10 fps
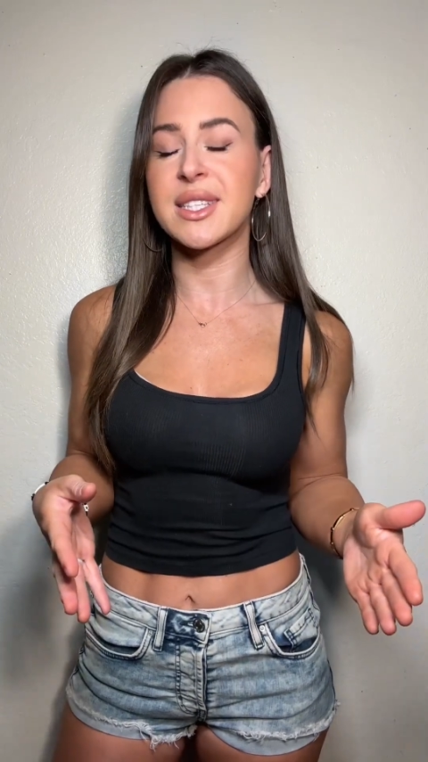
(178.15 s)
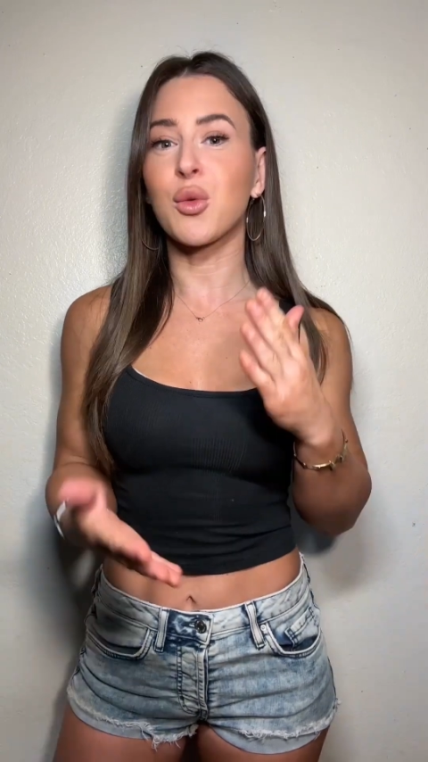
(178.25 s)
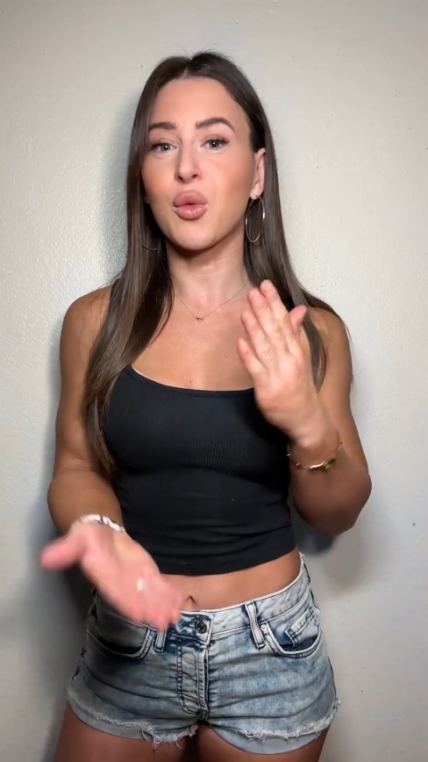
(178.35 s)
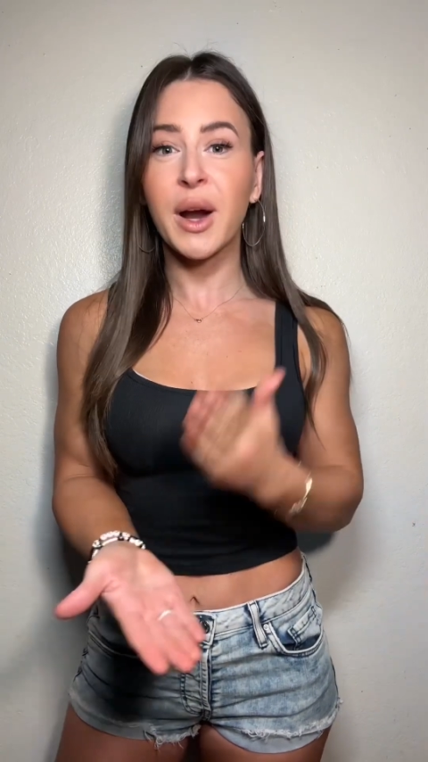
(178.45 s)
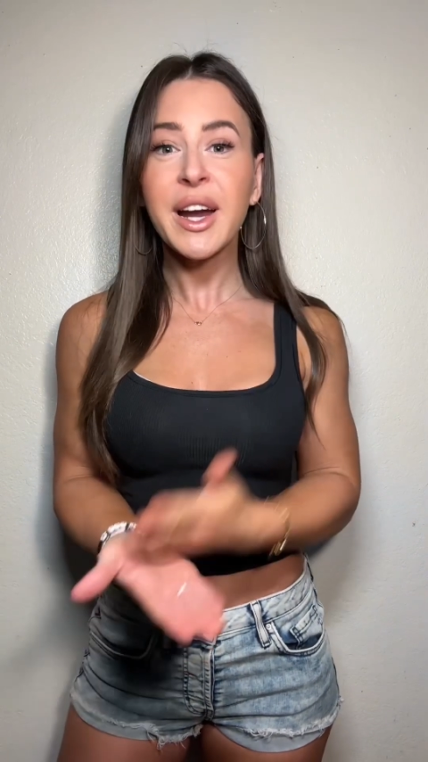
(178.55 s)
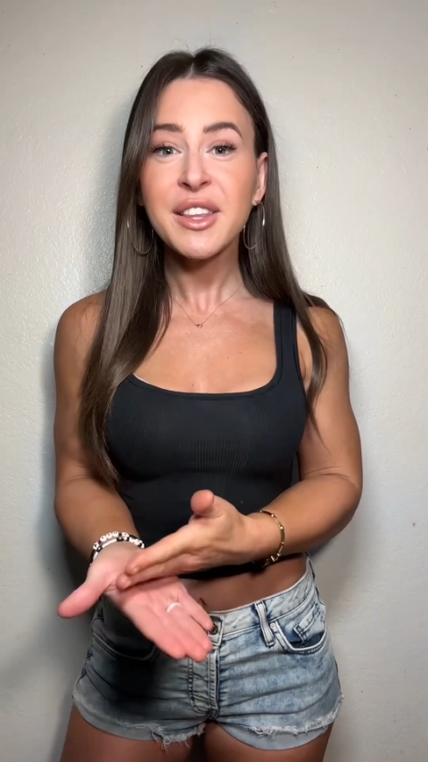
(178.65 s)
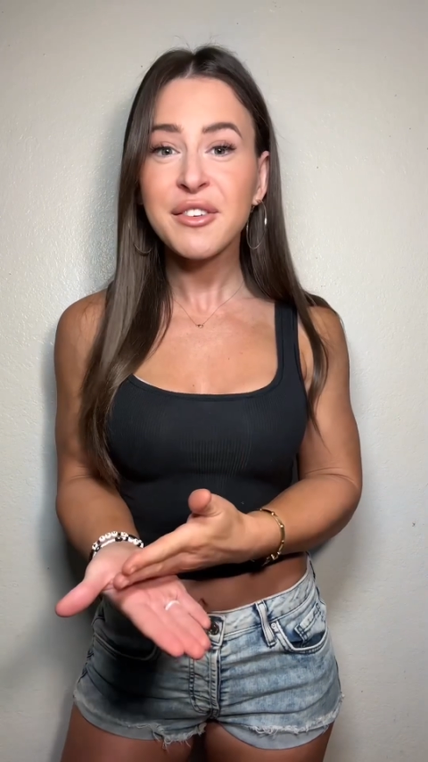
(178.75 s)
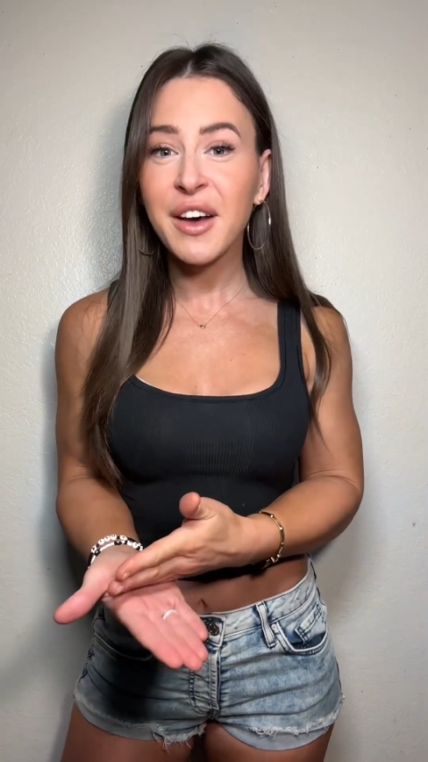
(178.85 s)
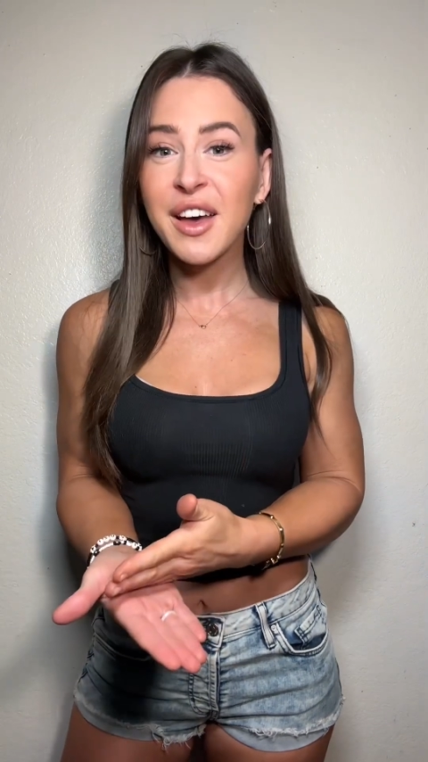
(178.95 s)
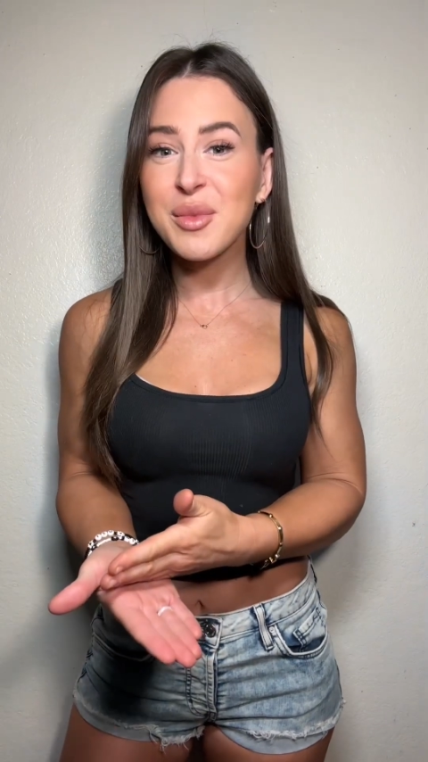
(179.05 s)
right at the
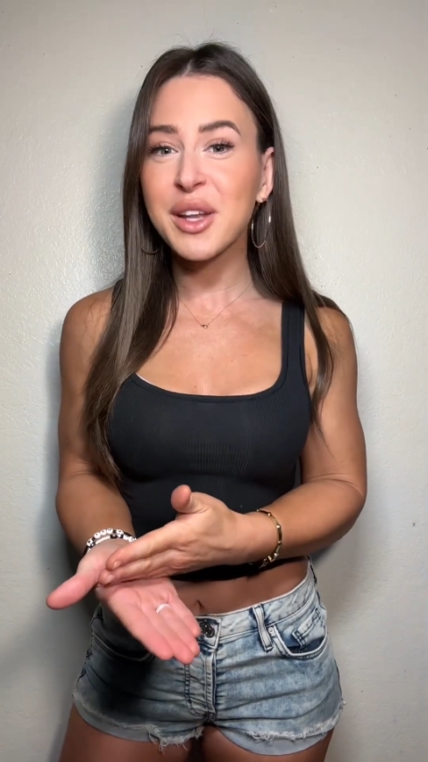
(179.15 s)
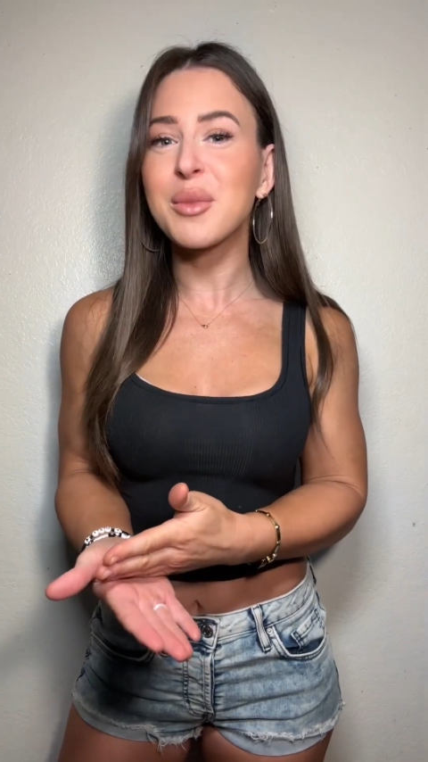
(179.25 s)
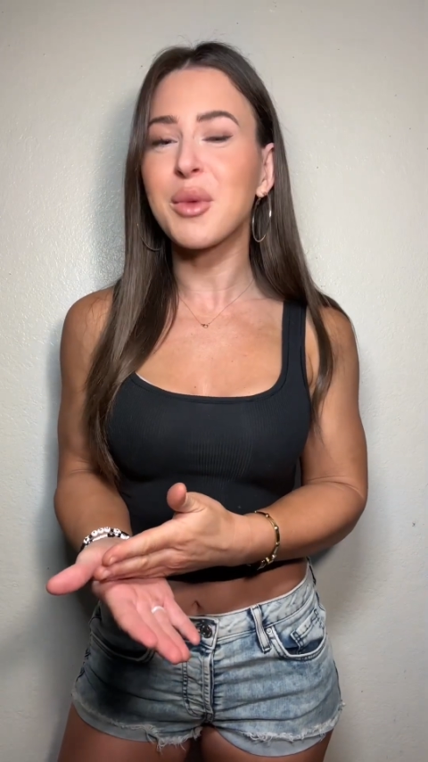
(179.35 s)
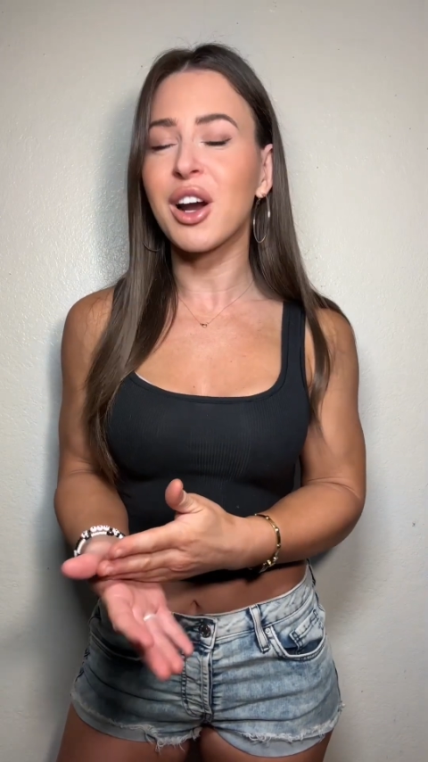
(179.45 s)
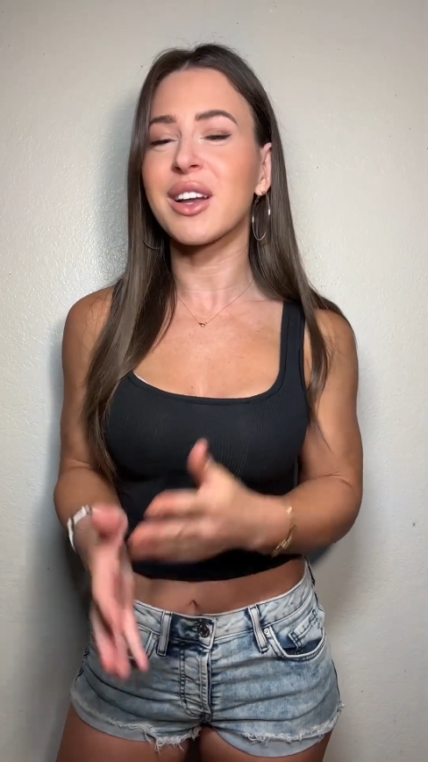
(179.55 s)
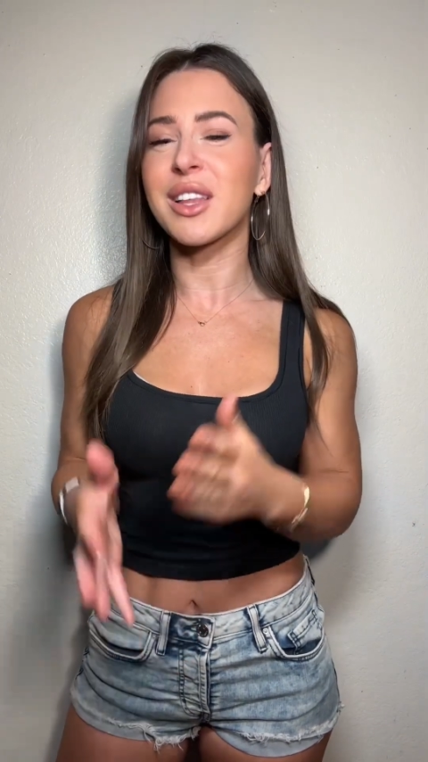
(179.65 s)
5-minute mark,